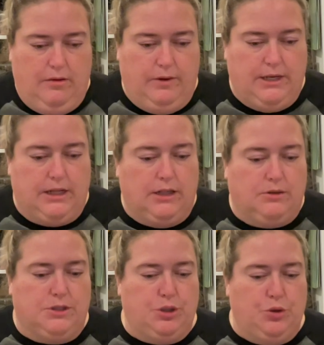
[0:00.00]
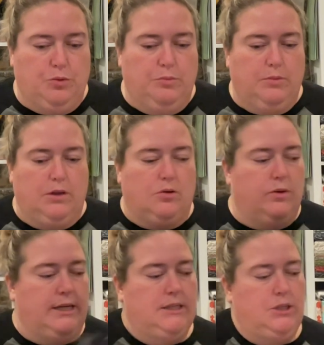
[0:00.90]
We did a little Zoom, a little
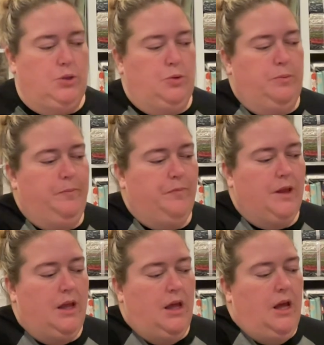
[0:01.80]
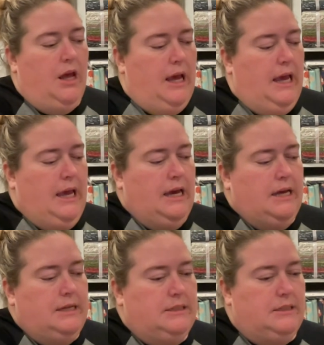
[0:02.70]
quick Zoom.
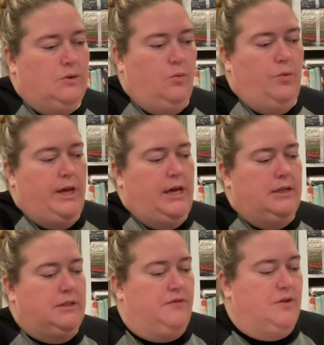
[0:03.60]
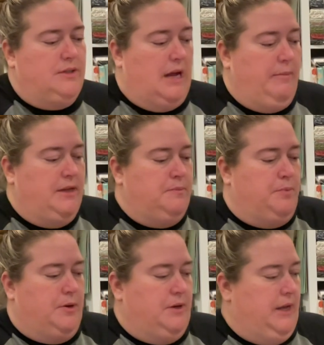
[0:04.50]
And we, for Zamia's
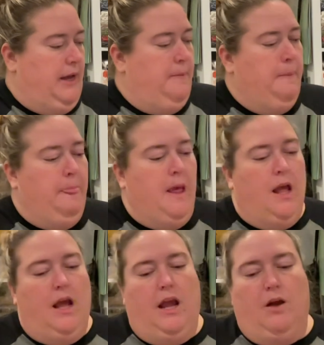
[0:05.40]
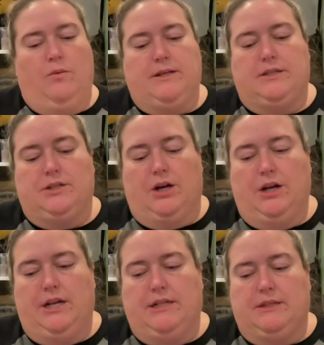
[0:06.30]
birthday, and we
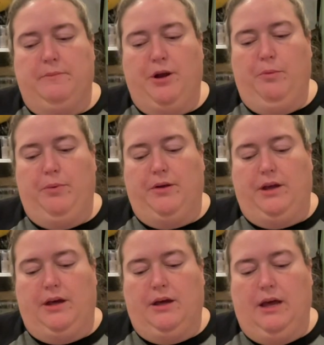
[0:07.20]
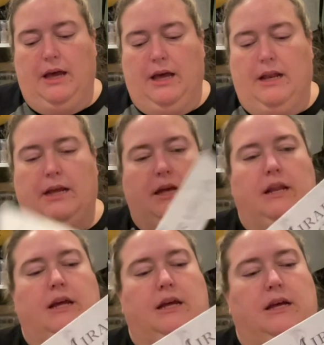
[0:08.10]
started, it's a Mirabilia, and
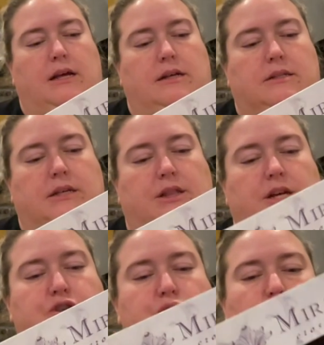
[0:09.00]
it is Cathedral